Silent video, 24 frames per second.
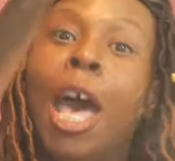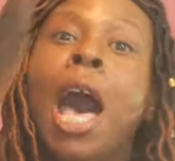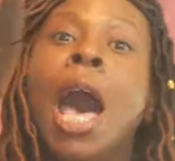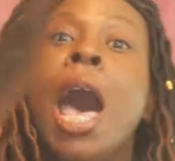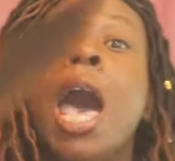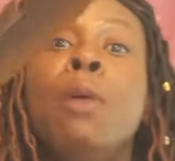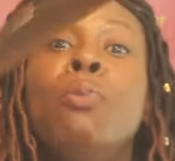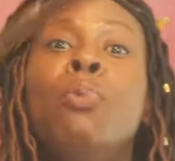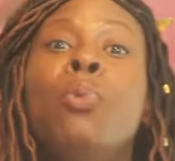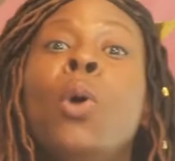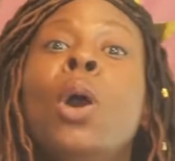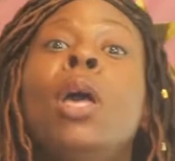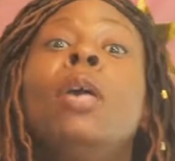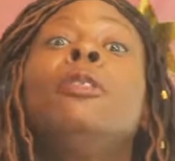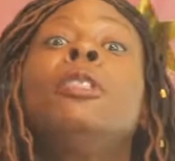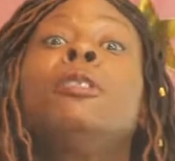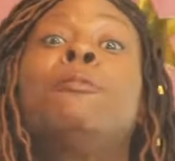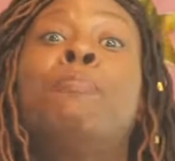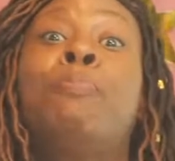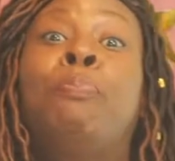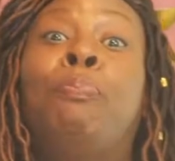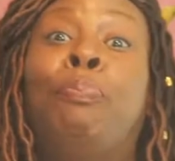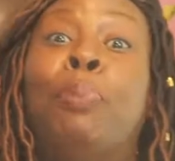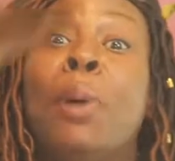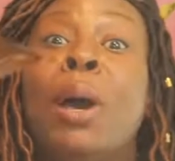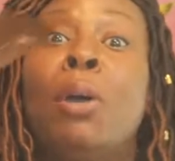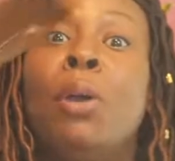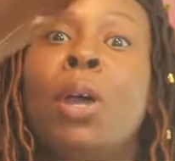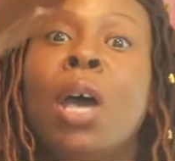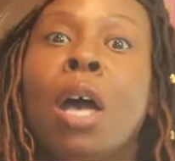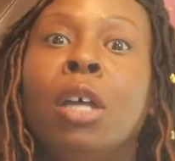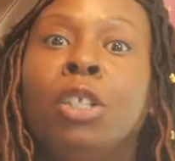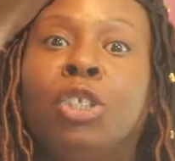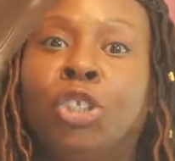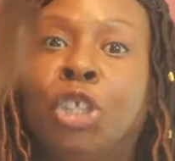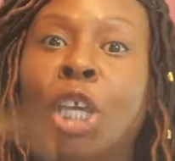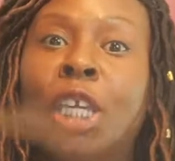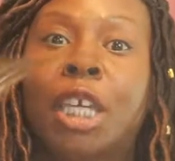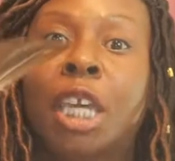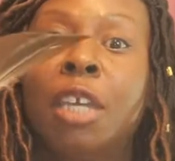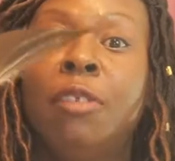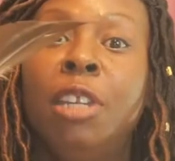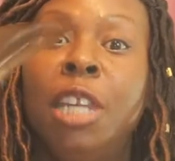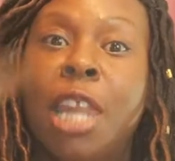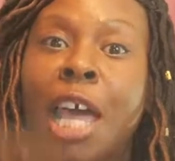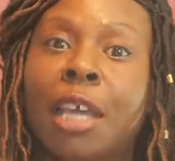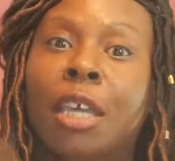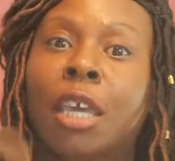I would bury a
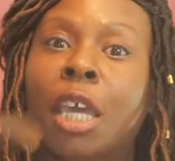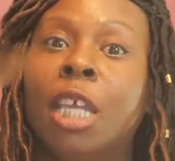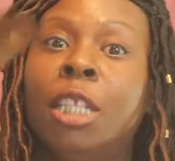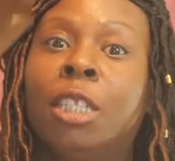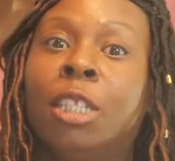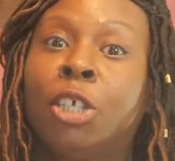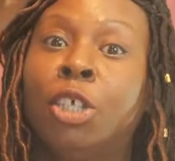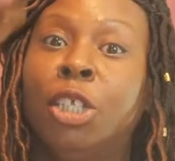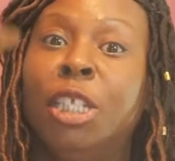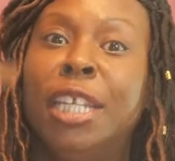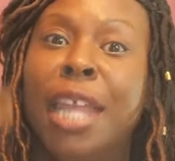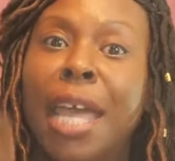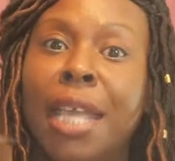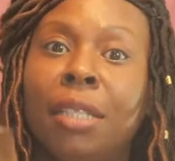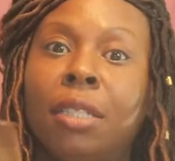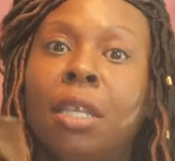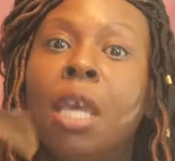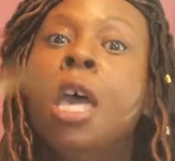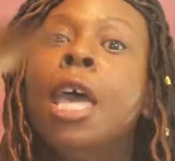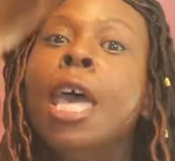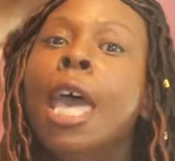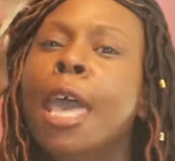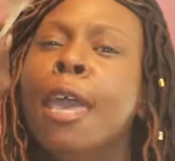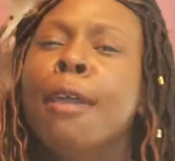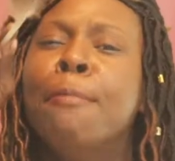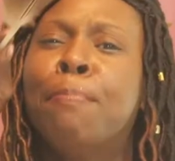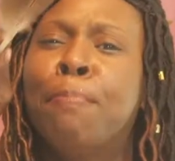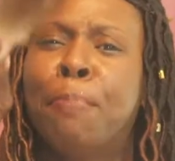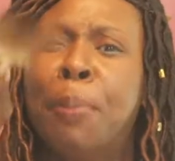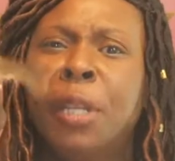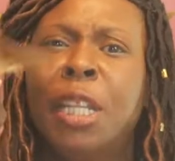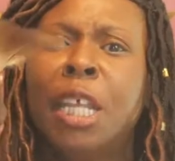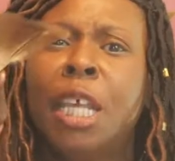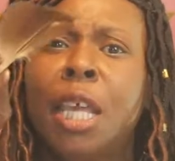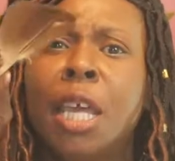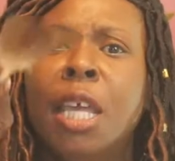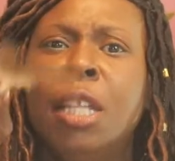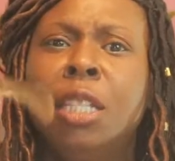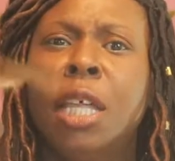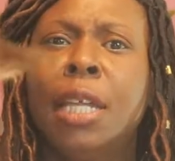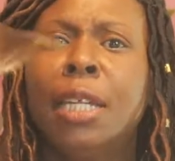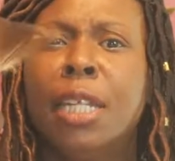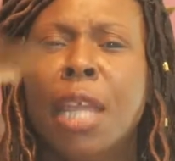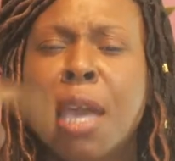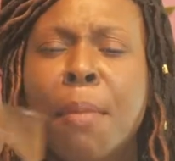chicken leg tonight and put it in the